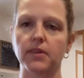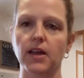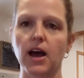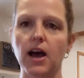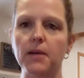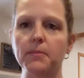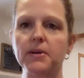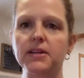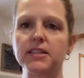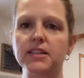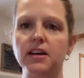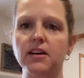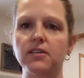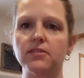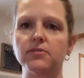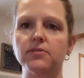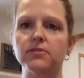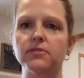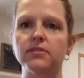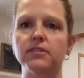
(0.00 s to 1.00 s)
I
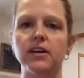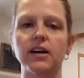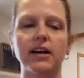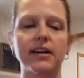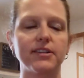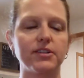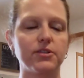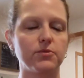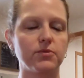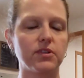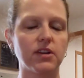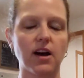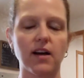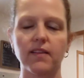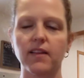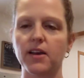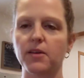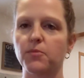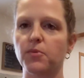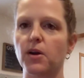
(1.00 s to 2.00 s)
do not
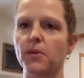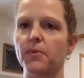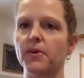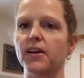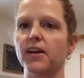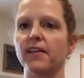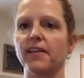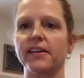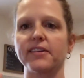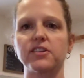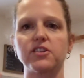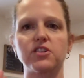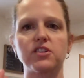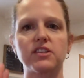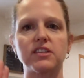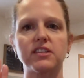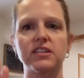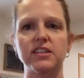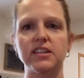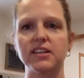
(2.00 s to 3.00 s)
like prepping. I like to
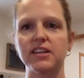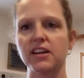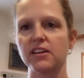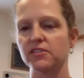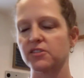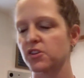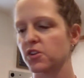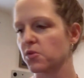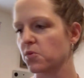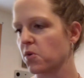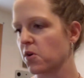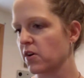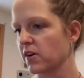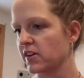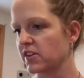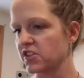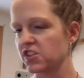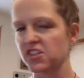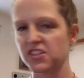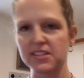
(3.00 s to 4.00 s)
just sit down to the
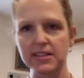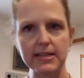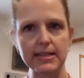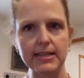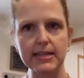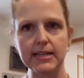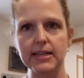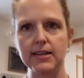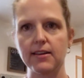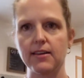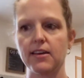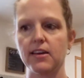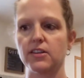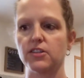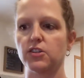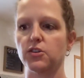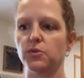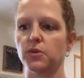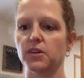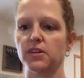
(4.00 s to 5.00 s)
work and just get
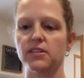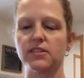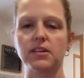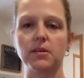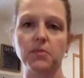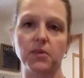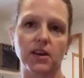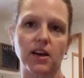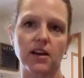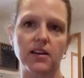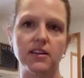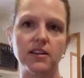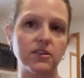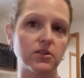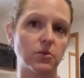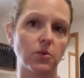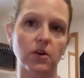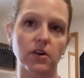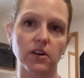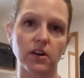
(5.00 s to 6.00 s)
to it. Something I need
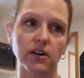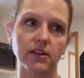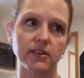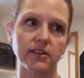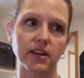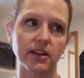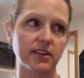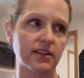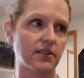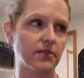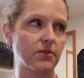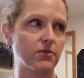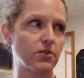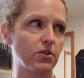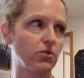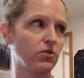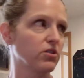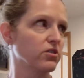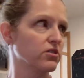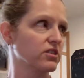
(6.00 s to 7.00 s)
to work on. I have a
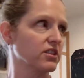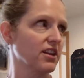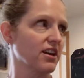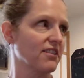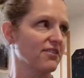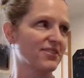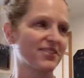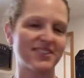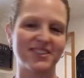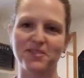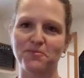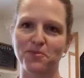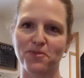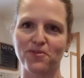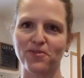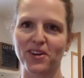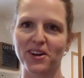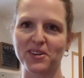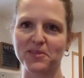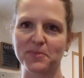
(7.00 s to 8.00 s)
few years left to
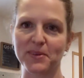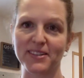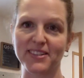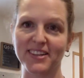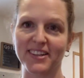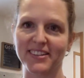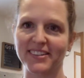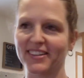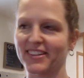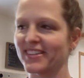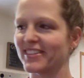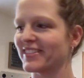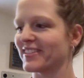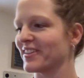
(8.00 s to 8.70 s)
perfect my technique.